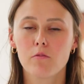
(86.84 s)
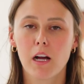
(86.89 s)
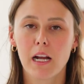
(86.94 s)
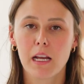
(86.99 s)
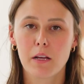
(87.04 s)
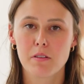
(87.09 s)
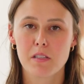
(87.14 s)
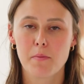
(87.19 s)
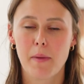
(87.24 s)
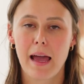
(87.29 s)

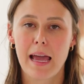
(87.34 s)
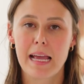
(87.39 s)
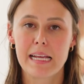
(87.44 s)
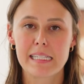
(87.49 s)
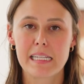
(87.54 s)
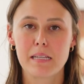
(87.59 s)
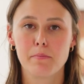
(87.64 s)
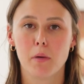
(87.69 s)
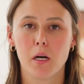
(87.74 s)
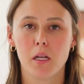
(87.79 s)
Riley was about
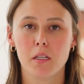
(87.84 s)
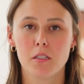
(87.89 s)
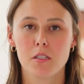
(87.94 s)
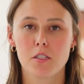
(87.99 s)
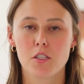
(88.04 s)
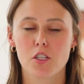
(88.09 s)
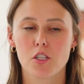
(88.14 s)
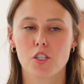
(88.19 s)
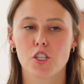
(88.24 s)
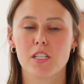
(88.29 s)
18
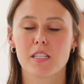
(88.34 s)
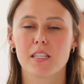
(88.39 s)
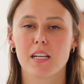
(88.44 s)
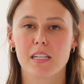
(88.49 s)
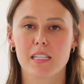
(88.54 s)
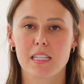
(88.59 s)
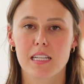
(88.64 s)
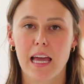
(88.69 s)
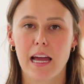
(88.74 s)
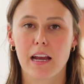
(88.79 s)
months, she
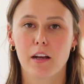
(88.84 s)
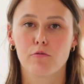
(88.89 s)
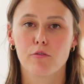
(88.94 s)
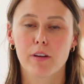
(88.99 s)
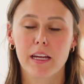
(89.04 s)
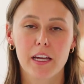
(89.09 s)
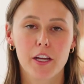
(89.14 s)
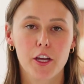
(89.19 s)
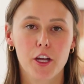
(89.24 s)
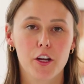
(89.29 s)
started getting a
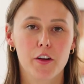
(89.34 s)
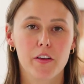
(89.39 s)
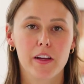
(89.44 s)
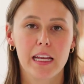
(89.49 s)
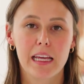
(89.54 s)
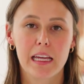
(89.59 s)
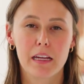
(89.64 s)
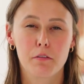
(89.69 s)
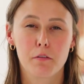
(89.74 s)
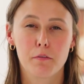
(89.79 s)

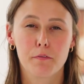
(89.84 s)
reoccurring ear